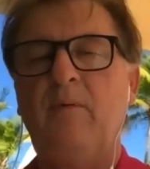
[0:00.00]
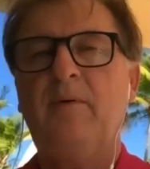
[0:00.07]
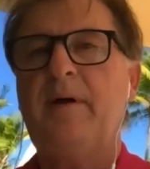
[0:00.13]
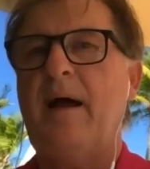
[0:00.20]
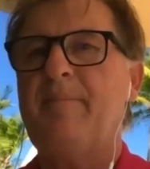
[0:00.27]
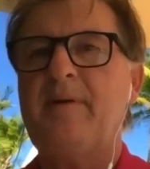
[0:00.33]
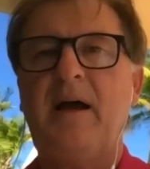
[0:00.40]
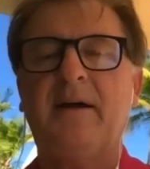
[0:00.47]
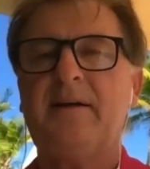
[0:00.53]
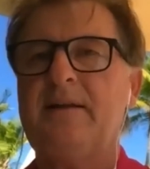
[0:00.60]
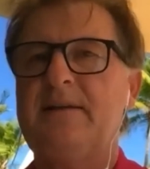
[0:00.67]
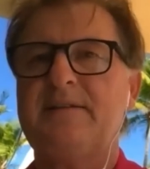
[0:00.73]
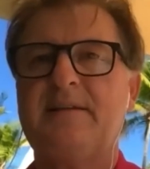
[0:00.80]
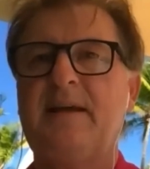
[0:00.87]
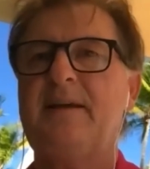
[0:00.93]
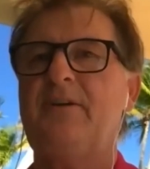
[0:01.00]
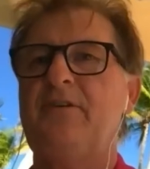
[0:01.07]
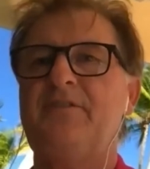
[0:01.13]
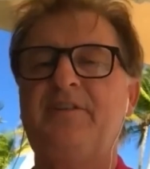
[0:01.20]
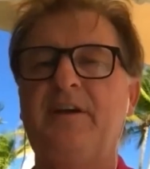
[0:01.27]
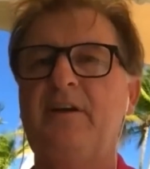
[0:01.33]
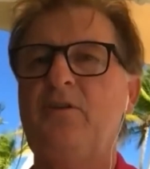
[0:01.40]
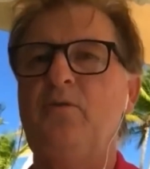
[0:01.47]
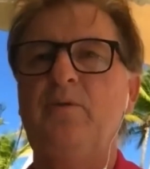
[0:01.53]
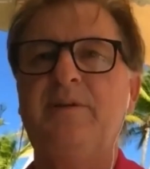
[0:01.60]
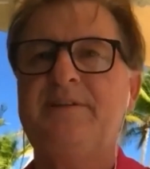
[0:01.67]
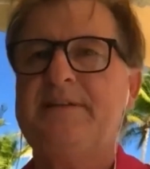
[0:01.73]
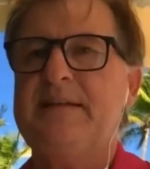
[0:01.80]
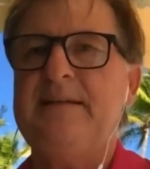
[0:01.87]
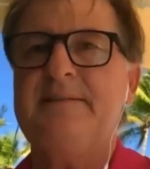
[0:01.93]
I'm not going to sit here and tell you
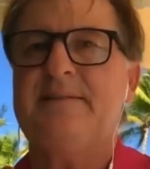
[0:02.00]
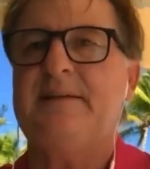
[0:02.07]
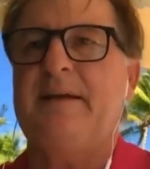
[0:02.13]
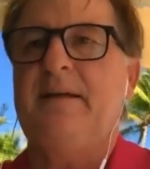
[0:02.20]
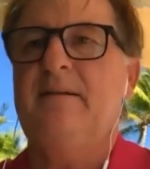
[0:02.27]
it's easy.